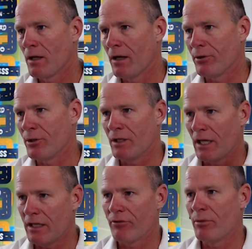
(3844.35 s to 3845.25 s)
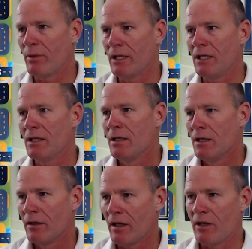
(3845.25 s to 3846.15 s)
Have a good night, everybody.
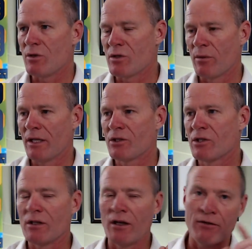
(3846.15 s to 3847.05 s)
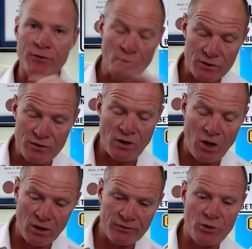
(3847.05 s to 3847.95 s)
Thank you so much. For those,
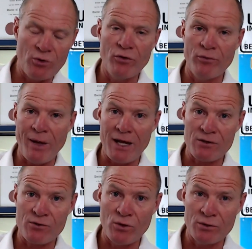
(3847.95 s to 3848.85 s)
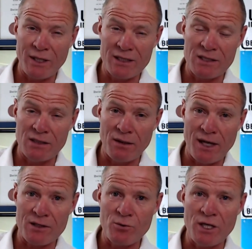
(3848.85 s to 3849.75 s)
all of you who have passed road tests in the
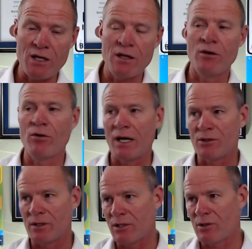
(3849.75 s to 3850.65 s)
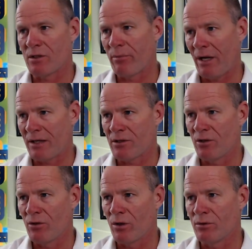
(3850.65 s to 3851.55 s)
last week, congratulations on passing
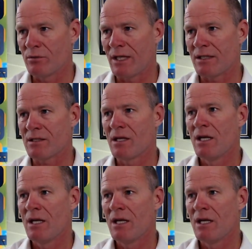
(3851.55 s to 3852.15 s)
your road test.